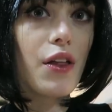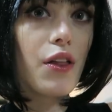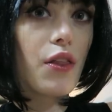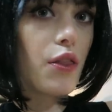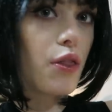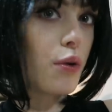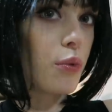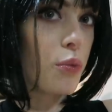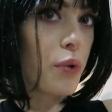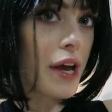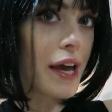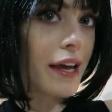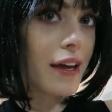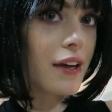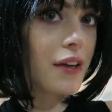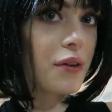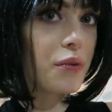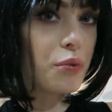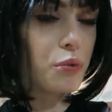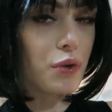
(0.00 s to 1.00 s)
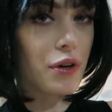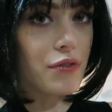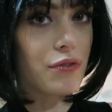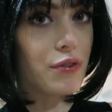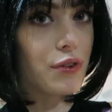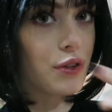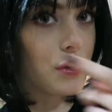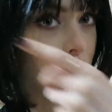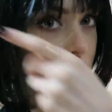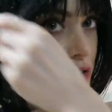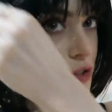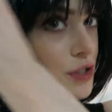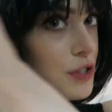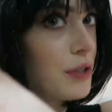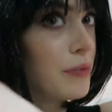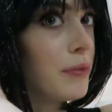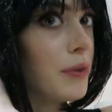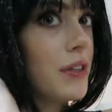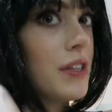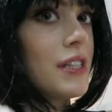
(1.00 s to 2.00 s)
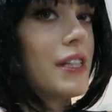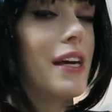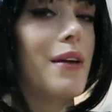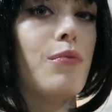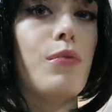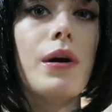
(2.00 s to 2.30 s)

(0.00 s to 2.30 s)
the wig with the costume on the same